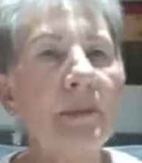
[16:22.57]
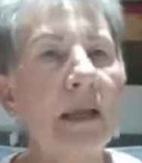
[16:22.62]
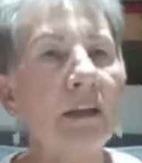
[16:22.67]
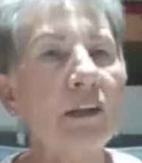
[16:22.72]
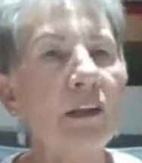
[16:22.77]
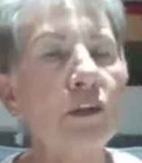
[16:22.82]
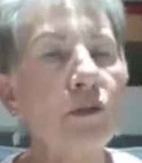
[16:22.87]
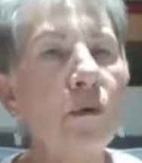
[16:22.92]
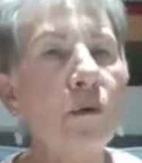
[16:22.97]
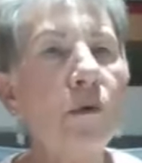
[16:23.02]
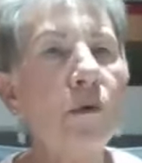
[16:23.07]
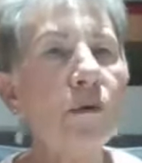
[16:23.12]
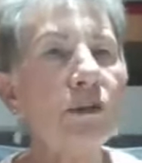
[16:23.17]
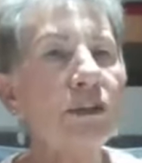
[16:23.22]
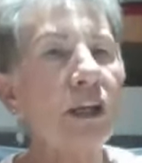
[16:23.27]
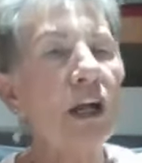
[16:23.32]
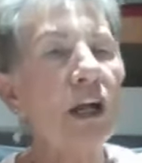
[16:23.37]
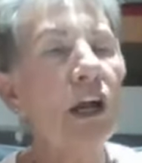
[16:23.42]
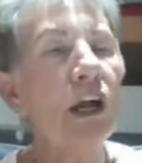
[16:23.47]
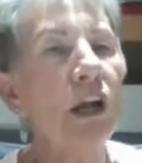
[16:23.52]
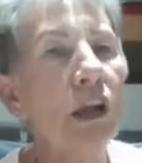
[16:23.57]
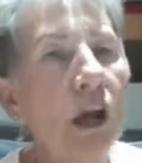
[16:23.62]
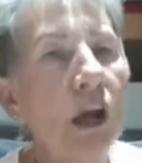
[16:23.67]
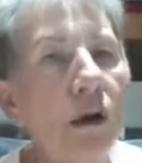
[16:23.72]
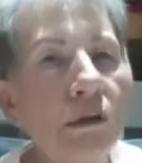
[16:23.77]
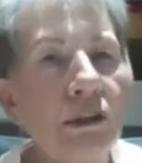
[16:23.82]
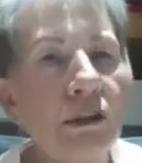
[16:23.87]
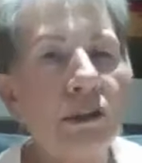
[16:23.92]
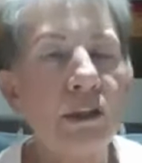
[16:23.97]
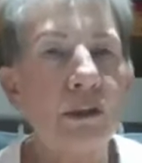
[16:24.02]
the doors,
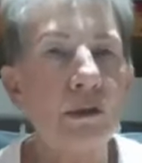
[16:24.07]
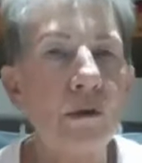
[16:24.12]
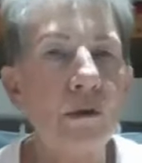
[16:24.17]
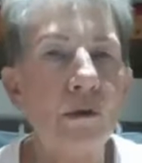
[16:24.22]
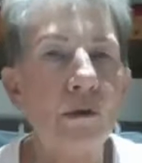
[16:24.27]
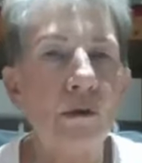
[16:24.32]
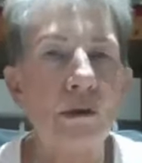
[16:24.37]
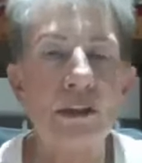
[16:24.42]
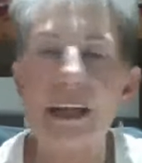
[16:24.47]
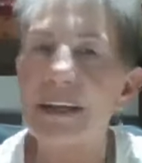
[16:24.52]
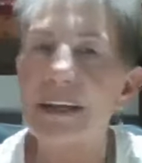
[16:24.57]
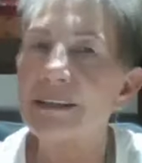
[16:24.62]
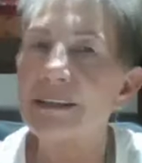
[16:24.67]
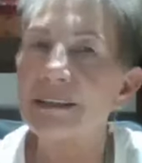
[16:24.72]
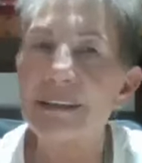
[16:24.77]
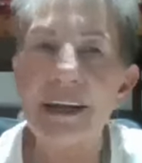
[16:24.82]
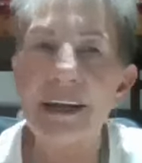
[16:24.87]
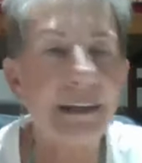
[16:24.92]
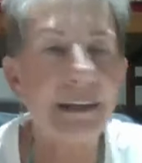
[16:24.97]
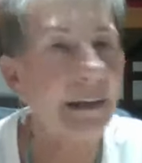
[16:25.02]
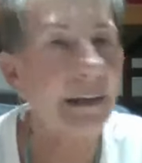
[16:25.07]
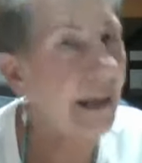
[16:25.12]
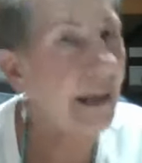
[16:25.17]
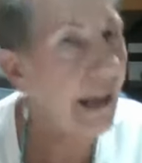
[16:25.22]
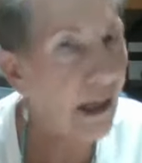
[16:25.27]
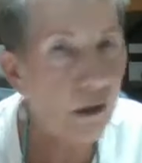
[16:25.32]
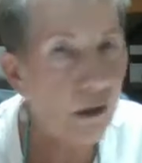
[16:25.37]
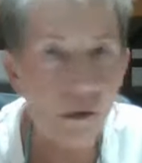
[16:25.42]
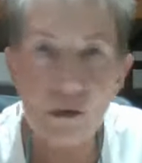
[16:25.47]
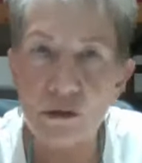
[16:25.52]
close the doors, and Satan
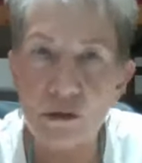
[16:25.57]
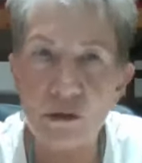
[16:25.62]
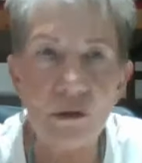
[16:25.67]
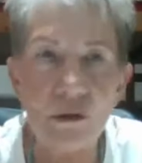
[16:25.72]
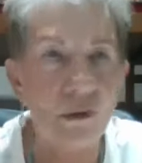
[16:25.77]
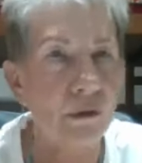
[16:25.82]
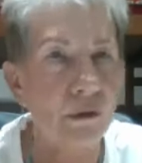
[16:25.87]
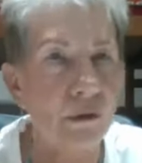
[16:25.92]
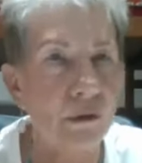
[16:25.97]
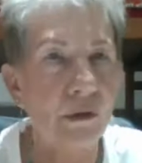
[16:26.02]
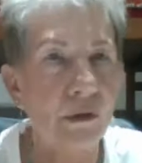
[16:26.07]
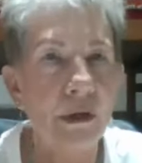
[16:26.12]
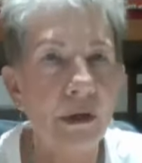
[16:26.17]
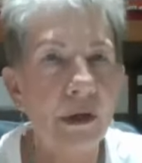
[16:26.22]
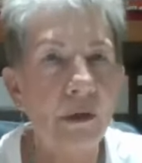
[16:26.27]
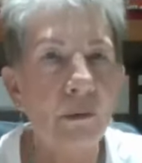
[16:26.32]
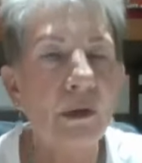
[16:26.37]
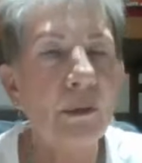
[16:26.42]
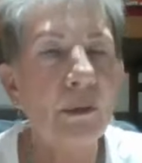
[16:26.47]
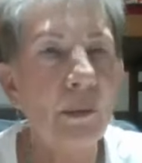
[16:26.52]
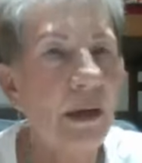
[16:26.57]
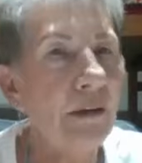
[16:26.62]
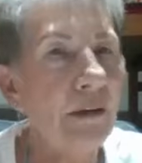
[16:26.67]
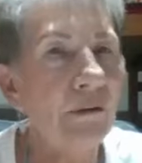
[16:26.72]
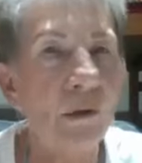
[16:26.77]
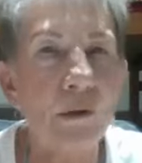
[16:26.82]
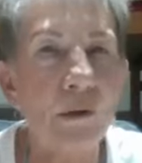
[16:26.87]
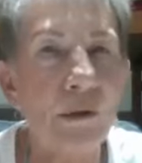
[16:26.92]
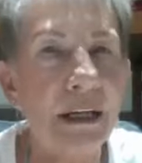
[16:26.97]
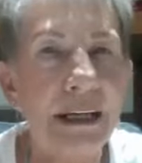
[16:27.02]
cannot do what we have
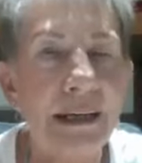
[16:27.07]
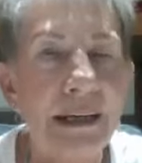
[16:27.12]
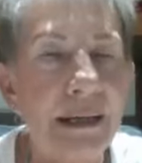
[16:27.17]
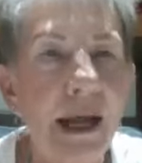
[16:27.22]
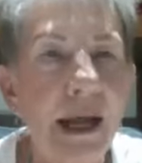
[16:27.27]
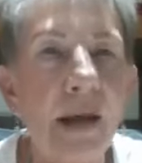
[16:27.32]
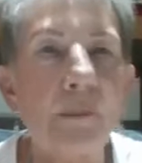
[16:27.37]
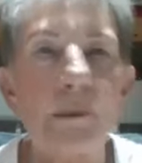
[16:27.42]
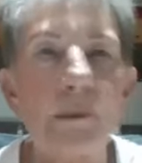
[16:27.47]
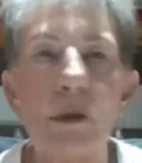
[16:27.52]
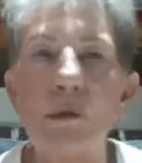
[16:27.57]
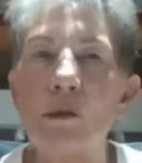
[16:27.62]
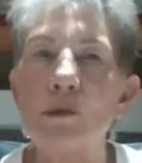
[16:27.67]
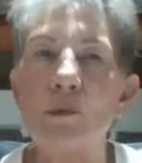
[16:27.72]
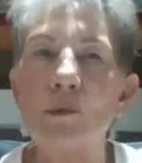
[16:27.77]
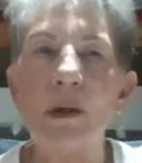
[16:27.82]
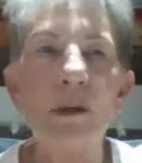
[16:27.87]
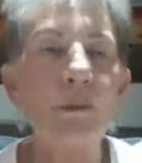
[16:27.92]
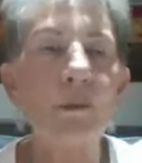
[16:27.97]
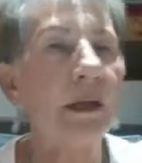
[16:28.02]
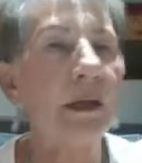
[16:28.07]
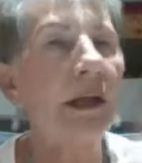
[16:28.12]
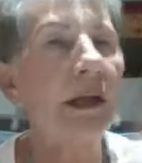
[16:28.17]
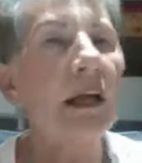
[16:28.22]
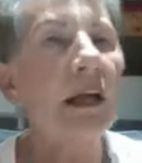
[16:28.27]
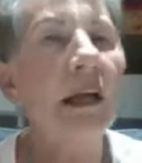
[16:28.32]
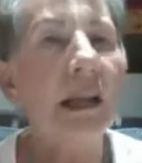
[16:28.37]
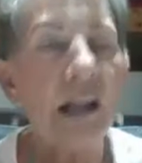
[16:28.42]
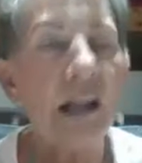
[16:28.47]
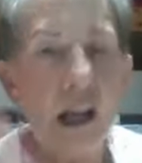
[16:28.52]
already done, because what we
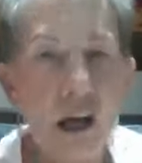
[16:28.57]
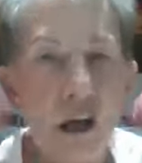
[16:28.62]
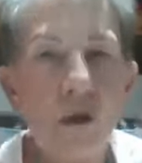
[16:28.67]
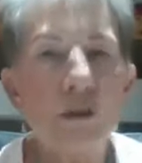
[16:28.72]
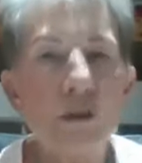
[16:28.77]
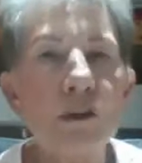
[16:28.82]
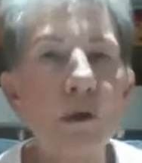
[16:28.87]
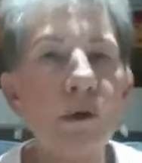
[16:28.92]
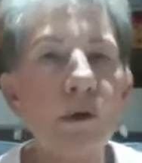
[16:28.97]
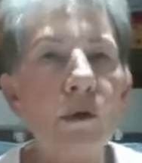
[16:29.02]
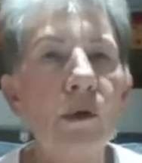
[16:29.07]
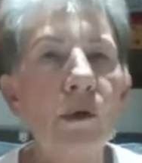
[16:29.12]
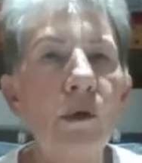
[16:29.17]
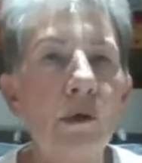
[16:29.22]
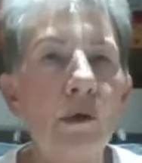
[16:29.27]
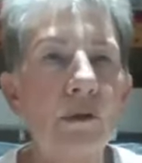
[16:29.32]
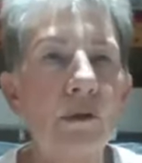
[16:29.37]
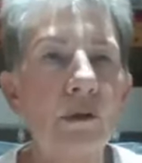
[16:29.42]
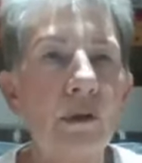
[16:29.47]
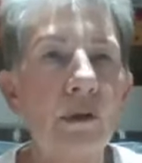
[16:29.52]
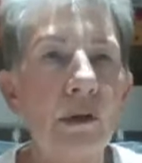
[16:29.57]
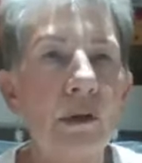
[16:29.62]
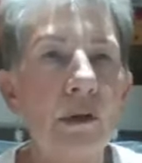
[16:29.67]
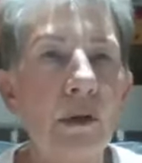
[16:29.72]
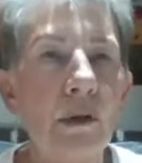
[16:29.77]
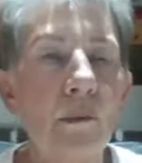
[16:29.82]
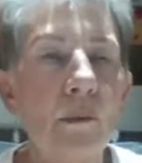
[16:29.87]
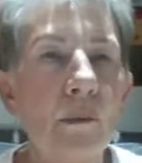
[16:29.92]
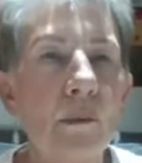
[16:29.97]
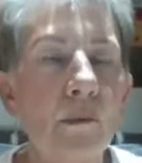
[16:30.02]
close on earth,
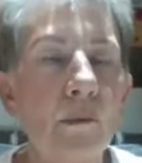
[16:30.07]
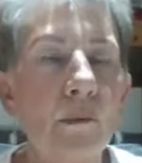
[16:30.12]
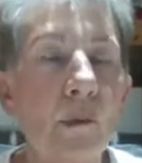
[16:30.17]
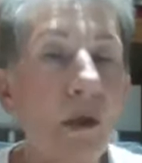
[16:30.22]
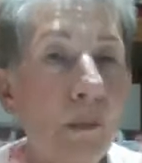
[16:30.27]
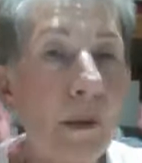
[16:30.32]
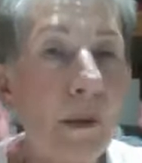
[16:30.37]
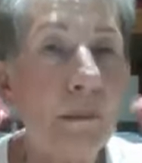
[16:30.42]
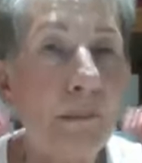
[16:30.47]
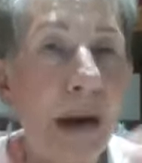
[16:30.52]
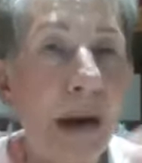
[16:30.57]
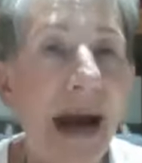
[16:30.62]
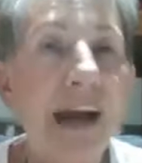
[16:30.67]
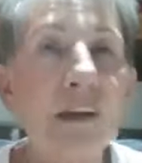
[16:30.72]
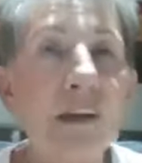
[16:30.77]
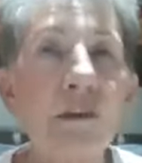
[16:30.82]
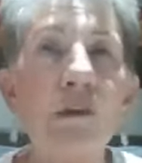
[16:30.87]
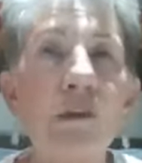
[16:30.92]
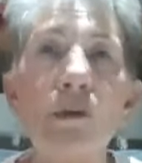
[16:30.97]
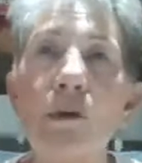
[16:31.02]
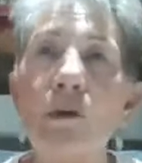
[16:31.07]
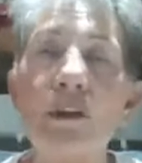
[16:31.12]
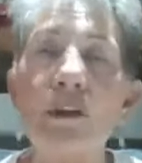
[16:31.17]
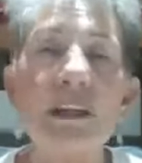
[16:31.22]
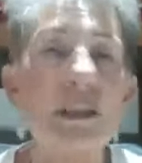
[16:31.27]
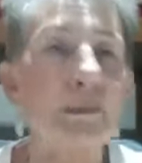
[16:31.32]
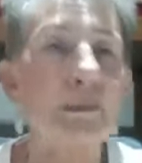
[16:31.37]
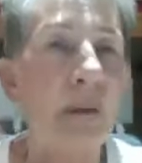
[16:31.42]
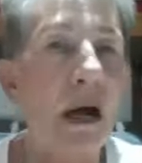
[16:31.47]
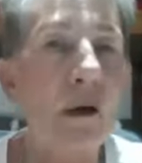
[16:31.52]
what we bind on earth
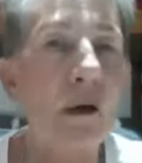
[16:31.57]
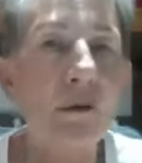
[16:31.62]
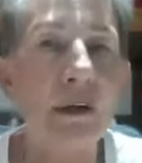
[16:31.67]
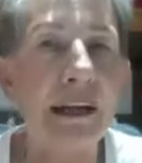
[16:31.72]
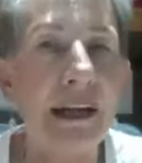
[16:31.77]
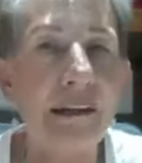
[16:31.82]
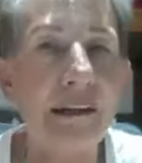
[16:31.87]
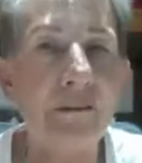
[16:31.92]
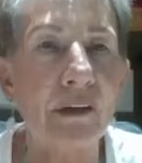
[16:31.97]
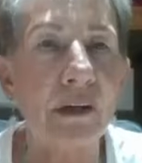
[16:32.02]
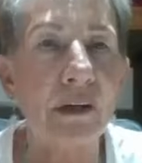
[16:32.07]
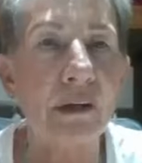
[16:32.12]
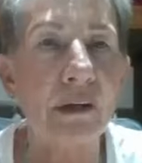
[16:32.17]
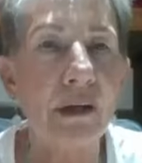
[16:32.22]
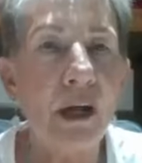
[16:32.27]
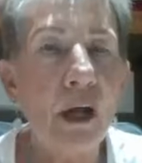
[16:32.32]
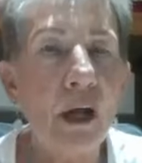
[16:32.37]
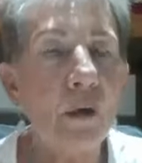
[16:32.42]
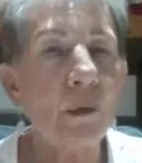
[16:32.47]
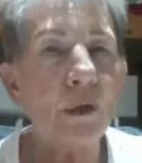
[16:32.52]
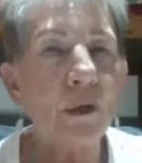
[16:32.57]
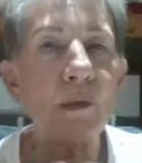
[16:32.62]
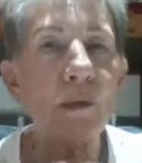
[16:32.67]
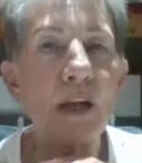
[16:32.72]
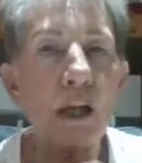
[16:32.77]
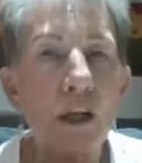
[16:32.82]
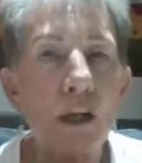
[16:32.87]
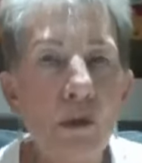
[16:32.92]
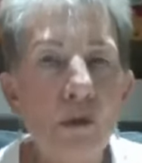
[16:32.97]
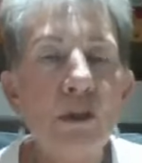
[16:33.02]
is bound in heaven. What we
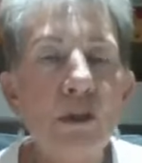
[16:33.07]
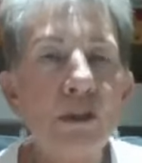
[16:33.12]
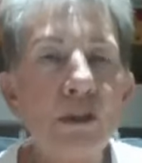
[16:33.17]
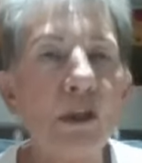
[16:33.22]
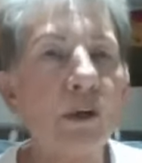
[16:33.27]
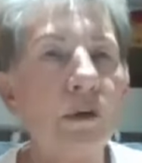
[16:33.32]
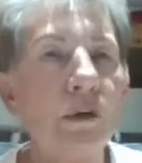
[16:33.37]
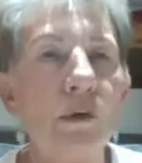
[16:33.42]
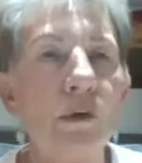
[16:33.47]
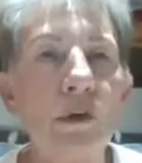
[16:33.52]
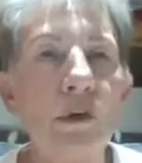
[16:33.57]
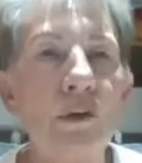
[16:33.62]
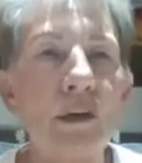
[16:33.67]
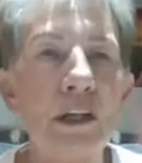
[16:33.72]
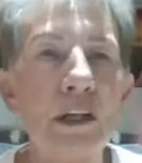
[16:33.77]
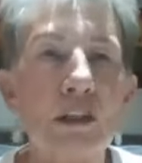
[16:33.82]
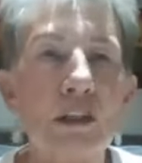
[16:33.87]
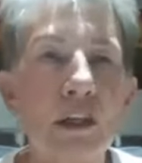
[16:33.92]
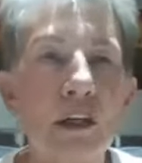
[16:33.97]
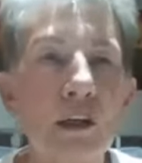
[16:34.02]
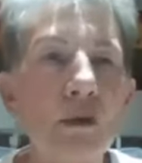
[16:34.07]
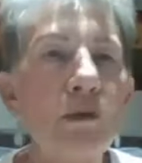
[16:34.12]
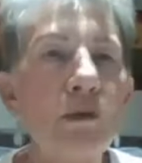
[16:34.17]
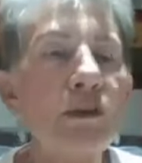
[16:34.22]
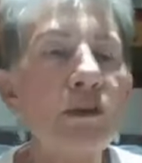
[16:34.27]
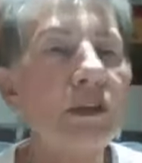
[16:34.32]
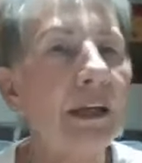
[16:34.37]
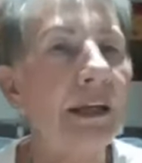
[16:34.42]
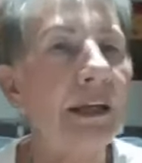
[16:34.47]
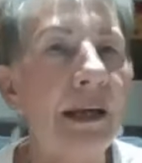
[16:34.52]
loose on earth is
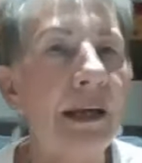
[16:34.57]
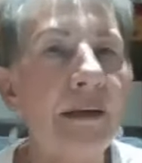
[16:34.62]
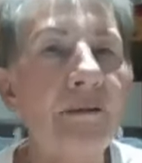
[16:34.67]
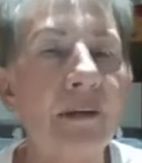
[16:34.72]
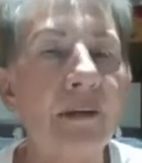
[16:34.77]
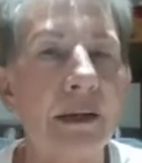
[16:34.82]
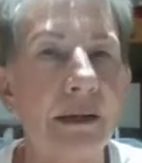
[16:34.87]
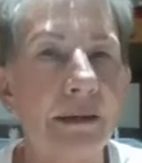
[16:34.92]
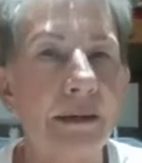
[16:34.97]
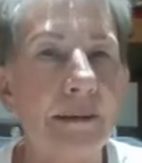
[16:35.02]
loose in heaven.